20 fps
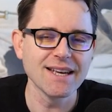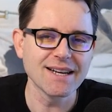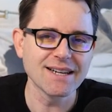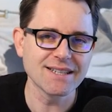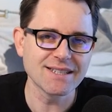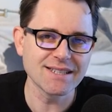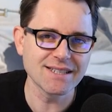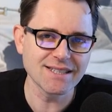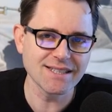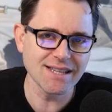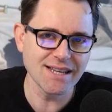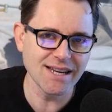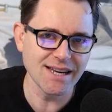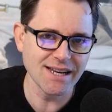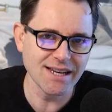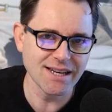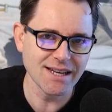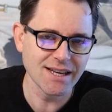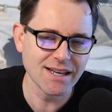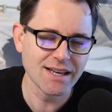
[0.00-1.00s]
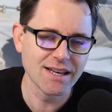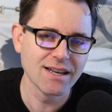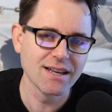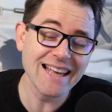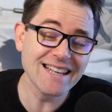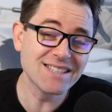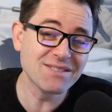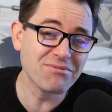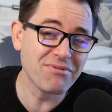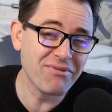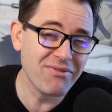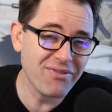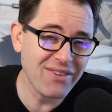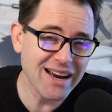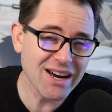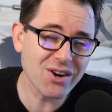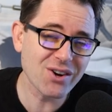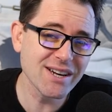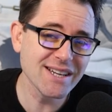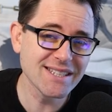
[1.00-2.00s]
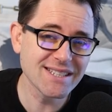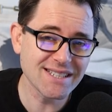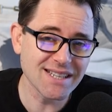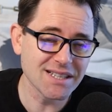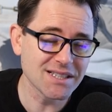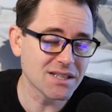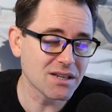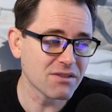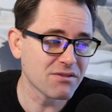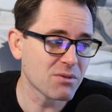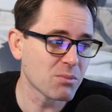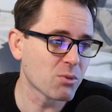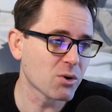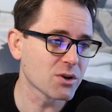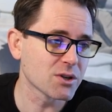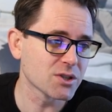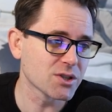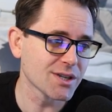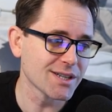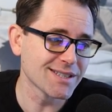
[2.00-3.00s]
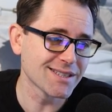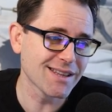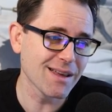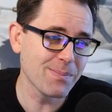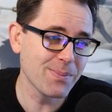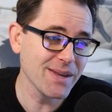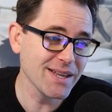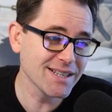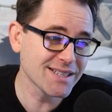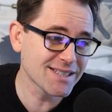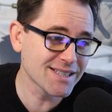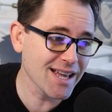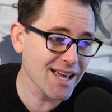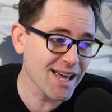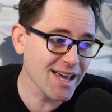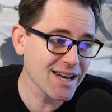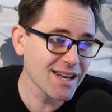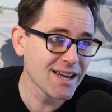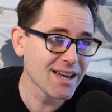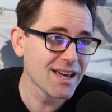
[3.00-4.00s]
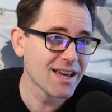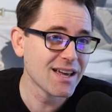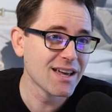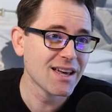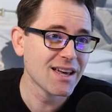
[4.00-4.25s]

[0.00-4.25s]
exceed. It's very sensitive to mortgage rates. That being said,